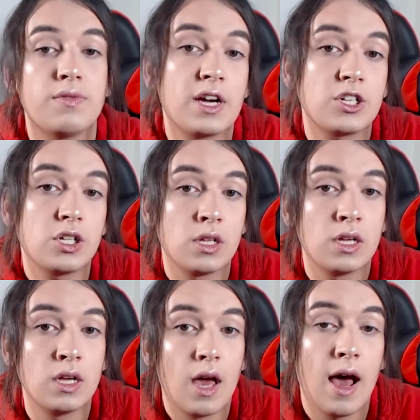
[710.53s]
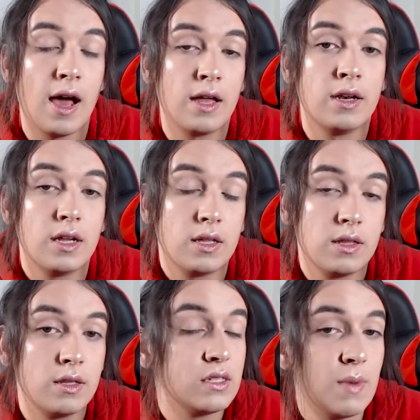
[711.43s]
actually had
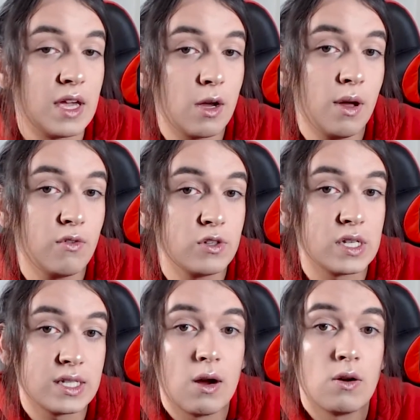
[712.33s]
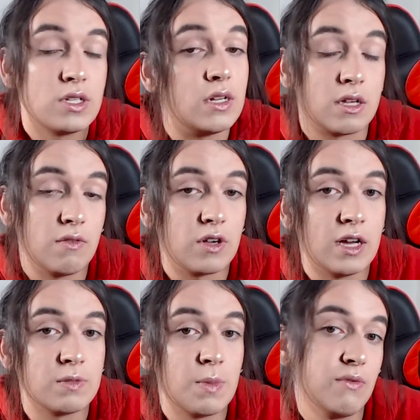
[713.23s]
this makeup on for 6 hours, and I'll give you
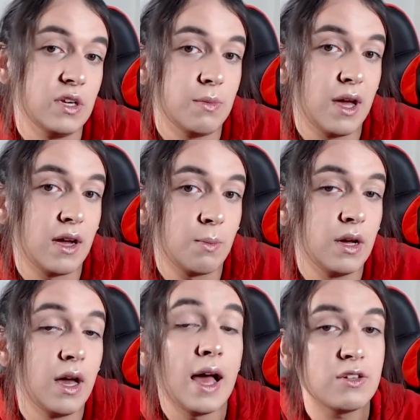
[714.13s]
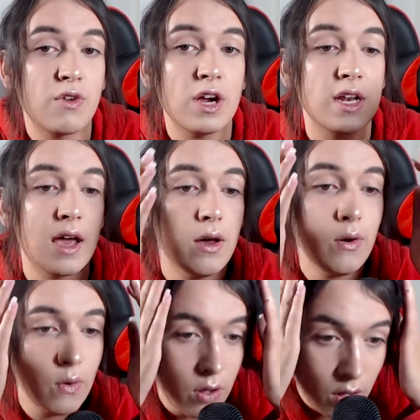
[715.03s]
guys my feedback. But as of right
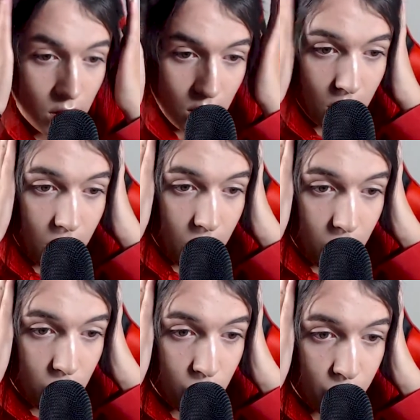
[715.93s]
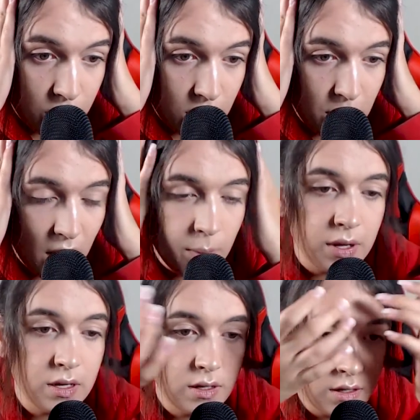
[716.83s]
now, really
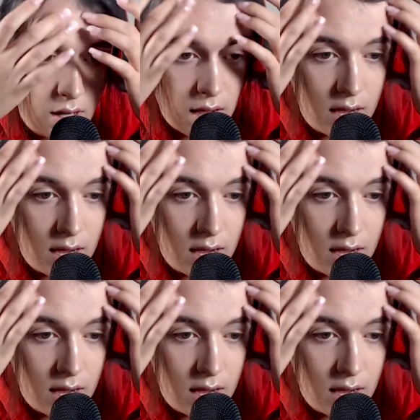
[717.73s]
poppin'.